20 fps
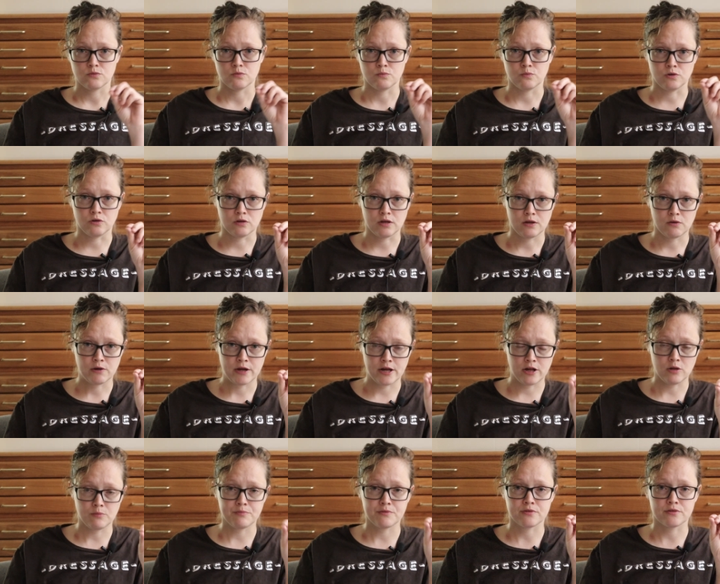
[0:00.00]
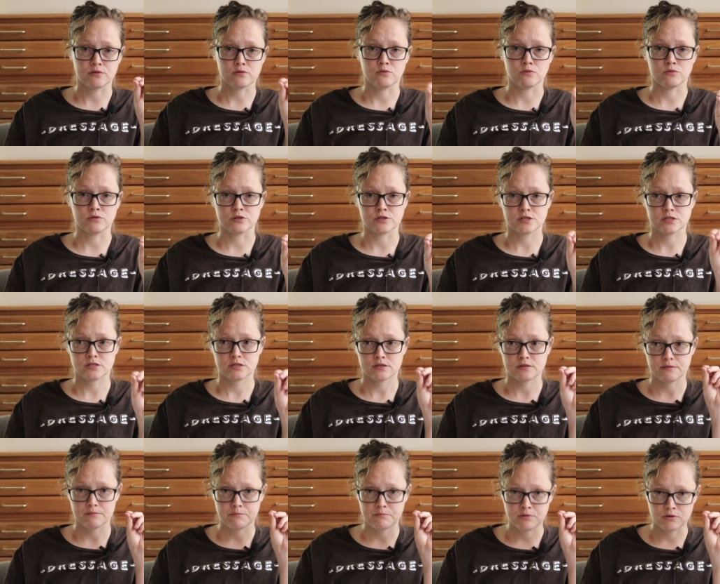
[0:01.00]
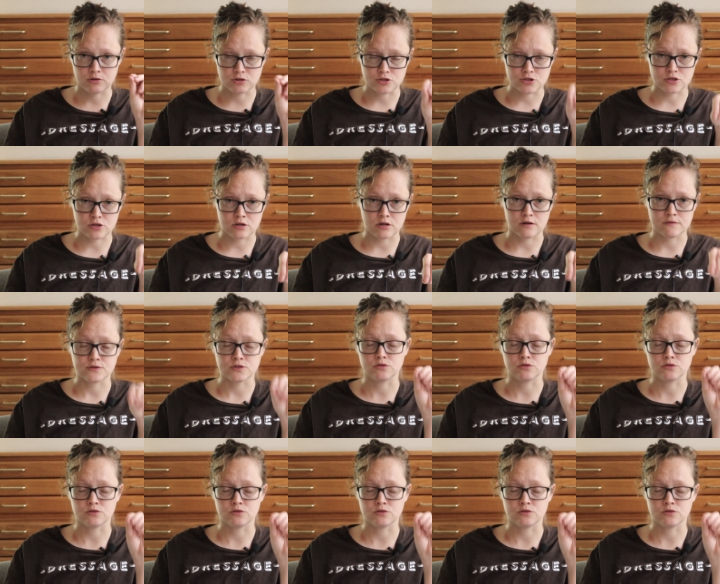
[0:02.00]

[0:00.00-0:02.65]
will help the horse push off.